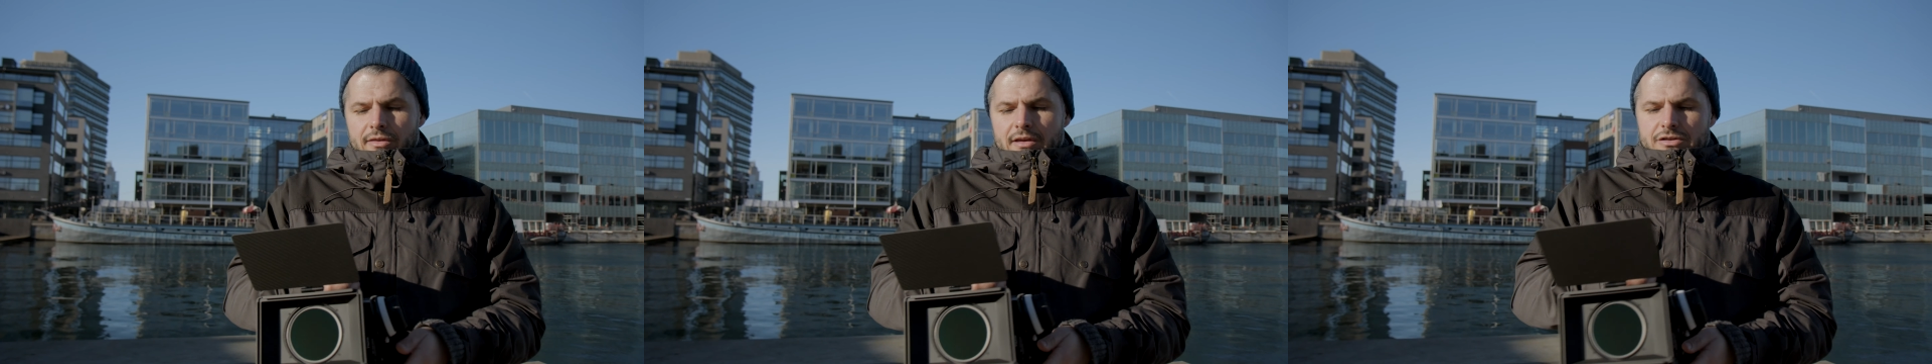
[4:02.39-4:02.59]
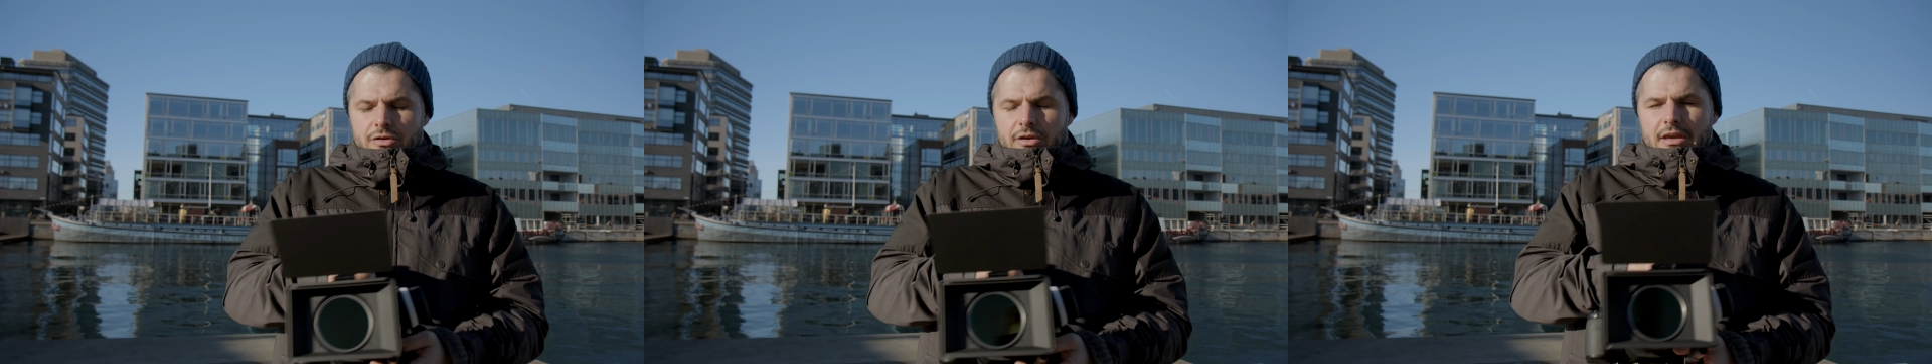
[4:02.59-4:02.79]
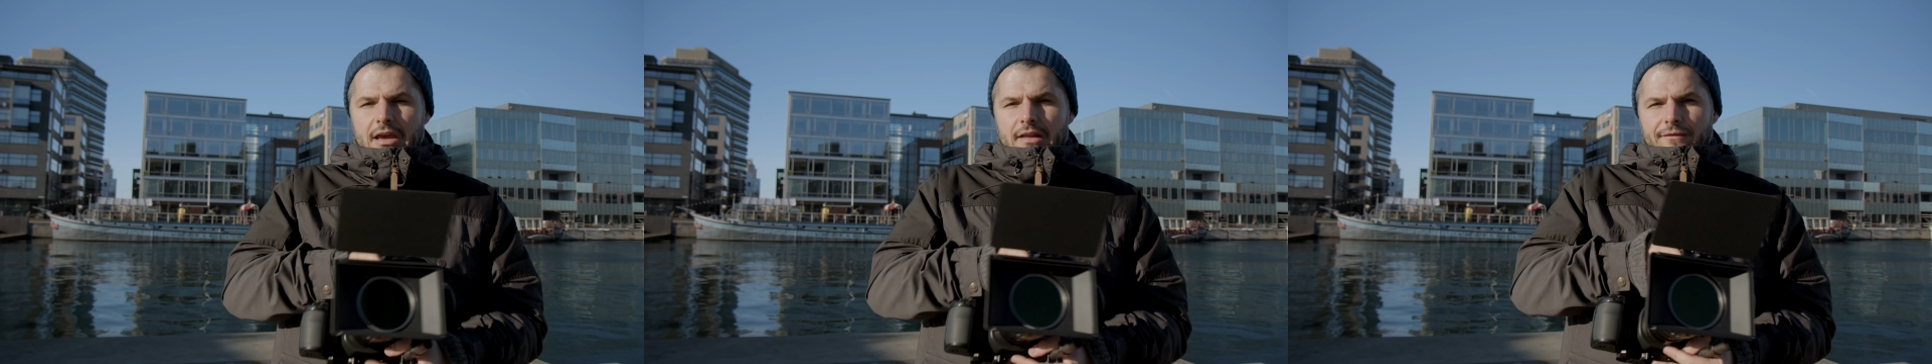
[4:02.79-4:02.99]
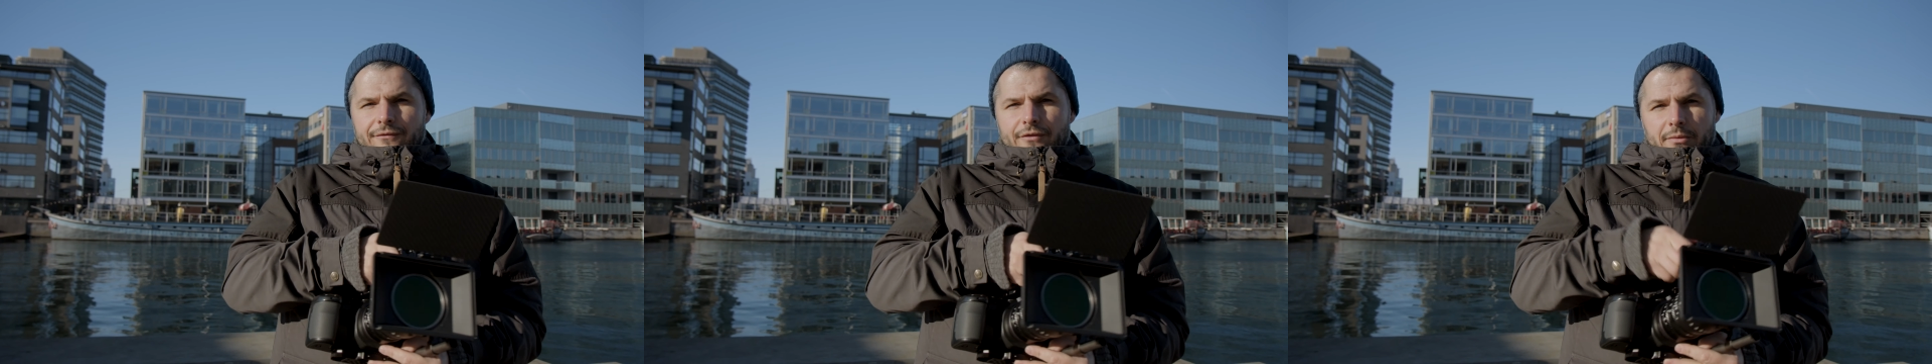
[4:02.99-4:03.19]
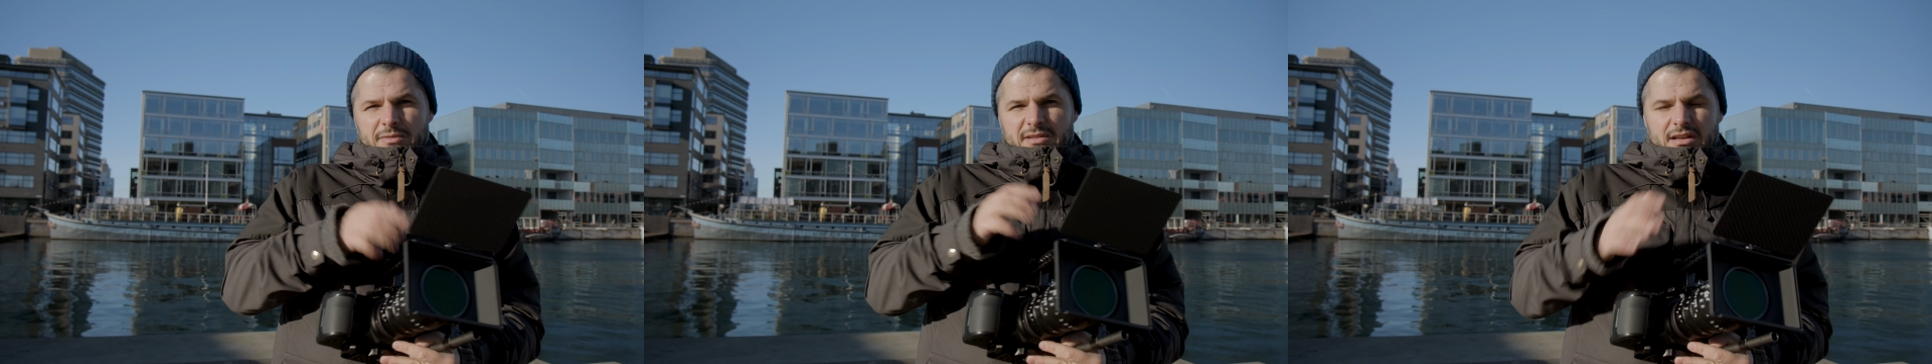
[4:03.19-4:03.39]
that you get
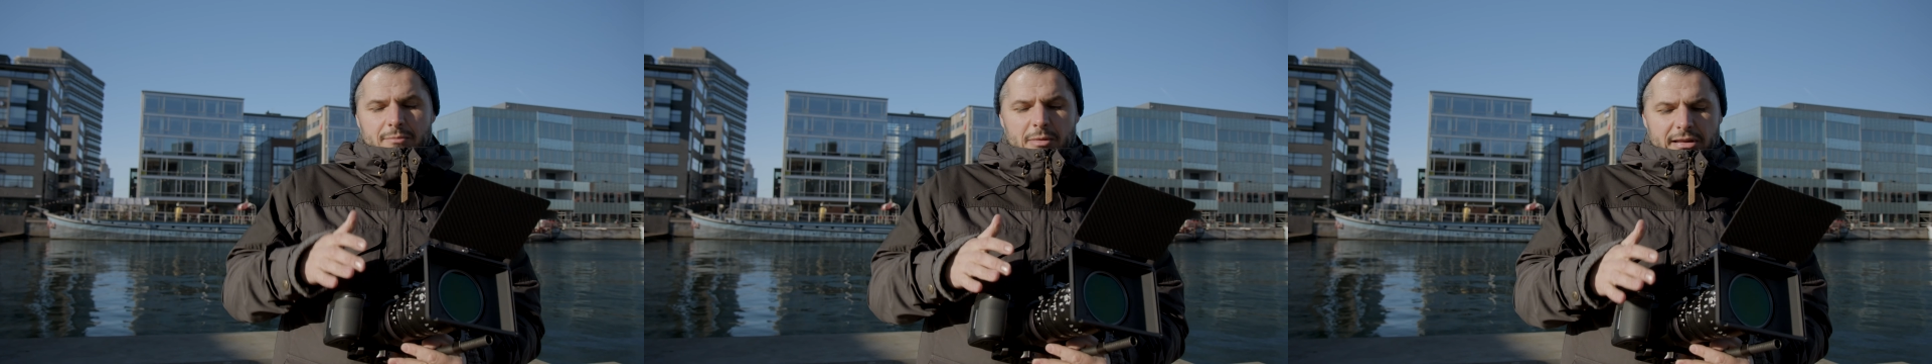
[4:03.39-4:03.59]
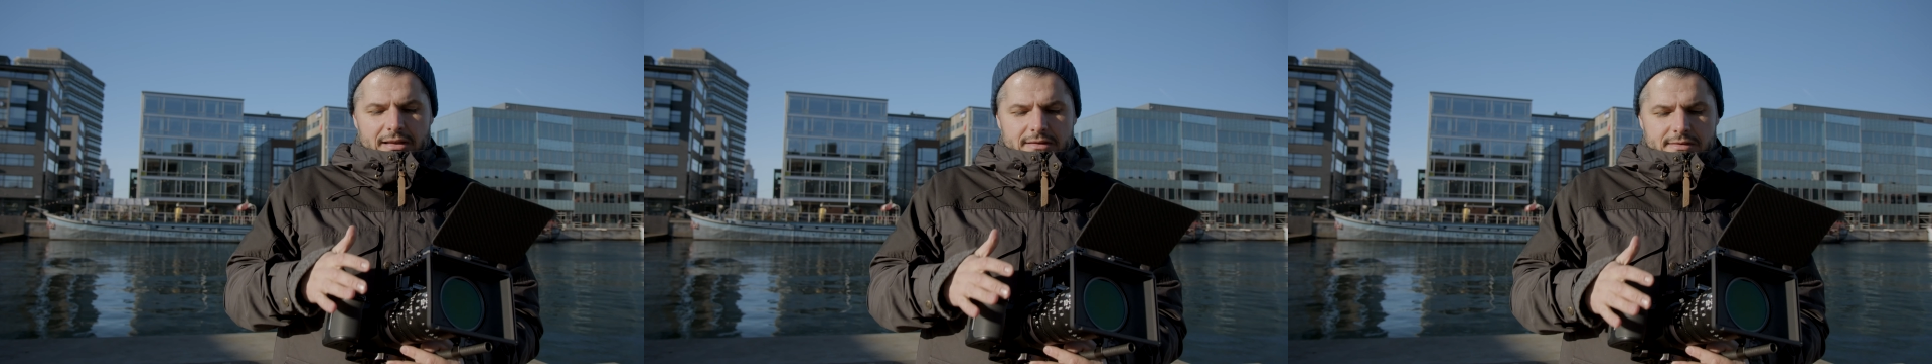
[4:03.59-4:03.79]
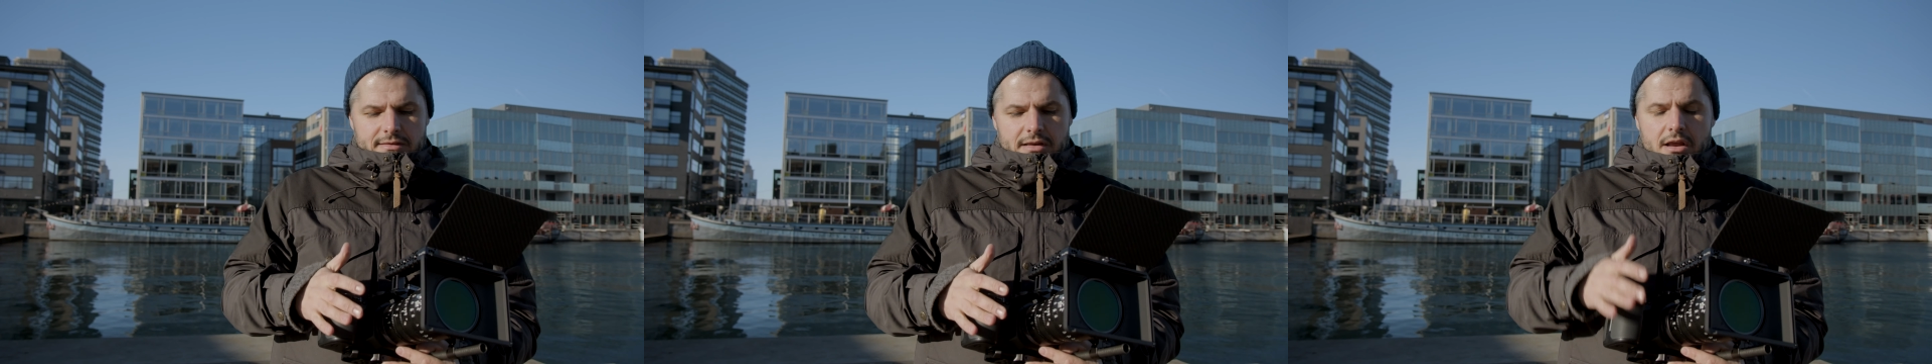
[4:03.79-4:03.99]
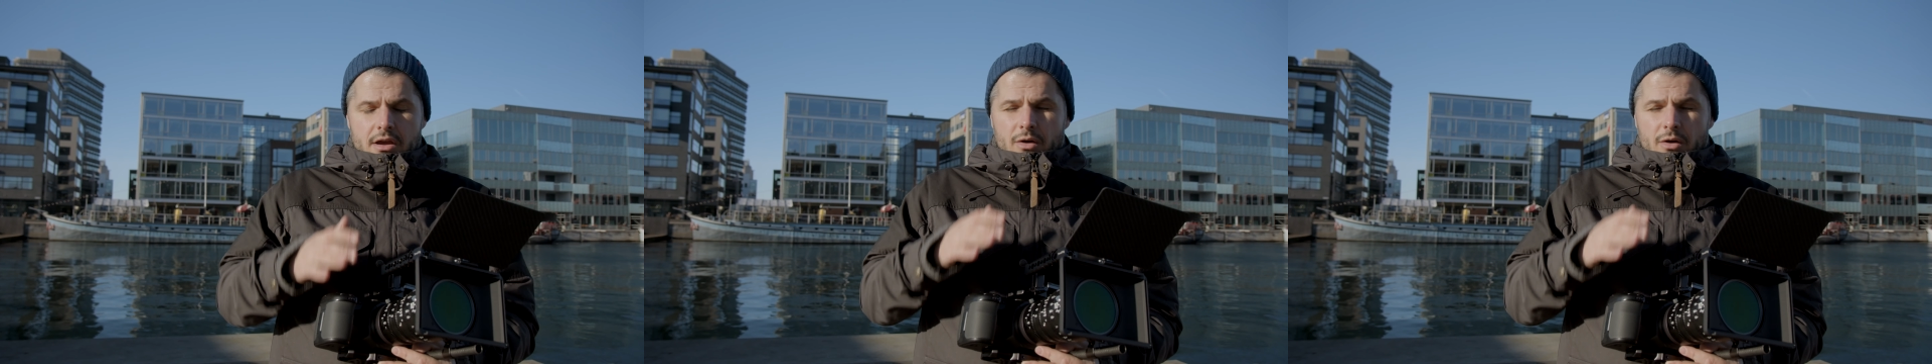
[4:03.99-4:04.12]
from cinema lenses.